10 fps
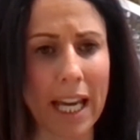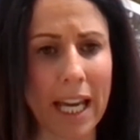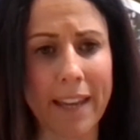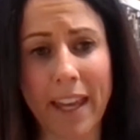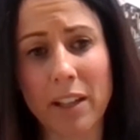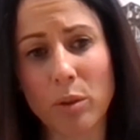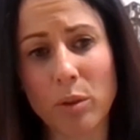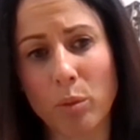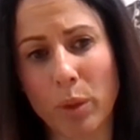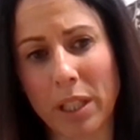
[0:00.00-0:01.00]
And
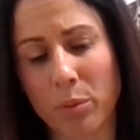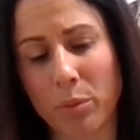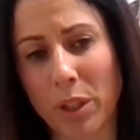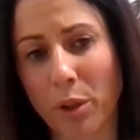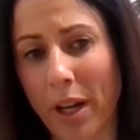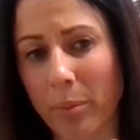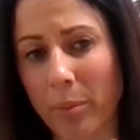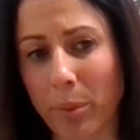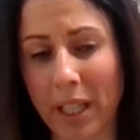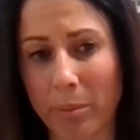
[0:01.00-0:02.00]
then we try to
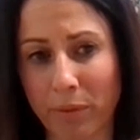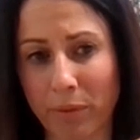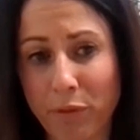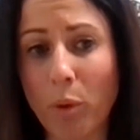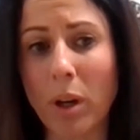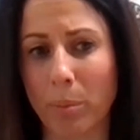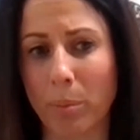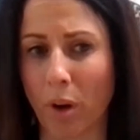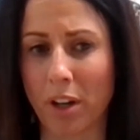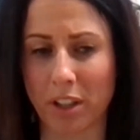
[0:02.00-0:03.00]
bring them before a
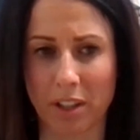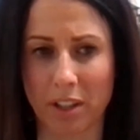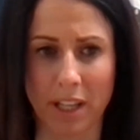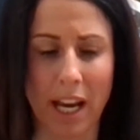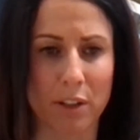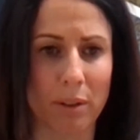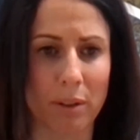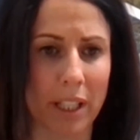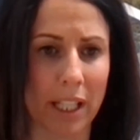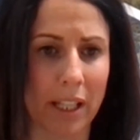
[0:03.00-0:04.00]
project is
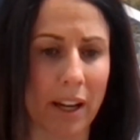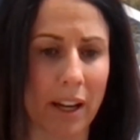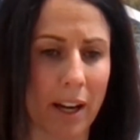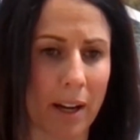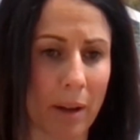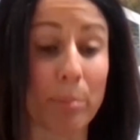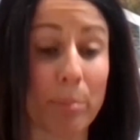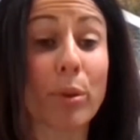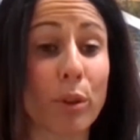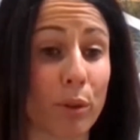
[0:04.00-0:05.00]
actually
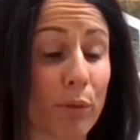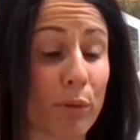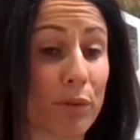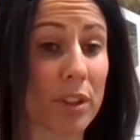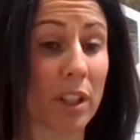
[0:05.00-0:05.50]
approved,